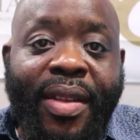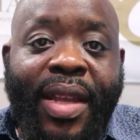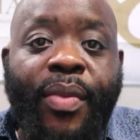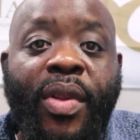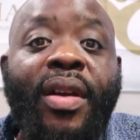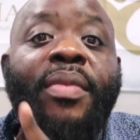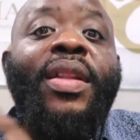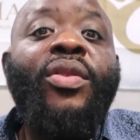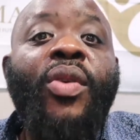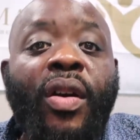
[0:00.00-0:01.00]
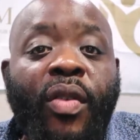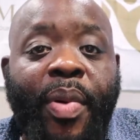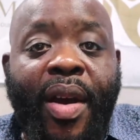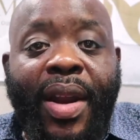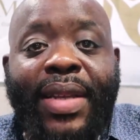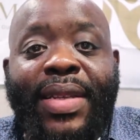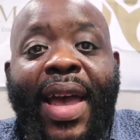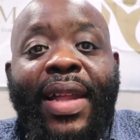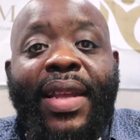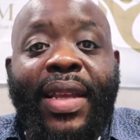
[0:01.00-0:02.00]
that we're going to be doing over Paradise
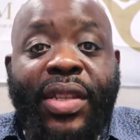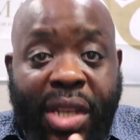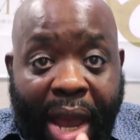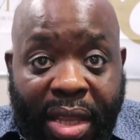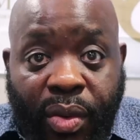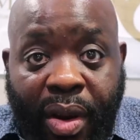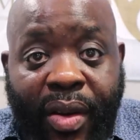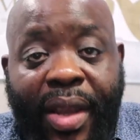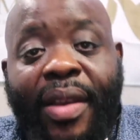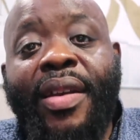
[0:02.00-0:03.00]
Island in January.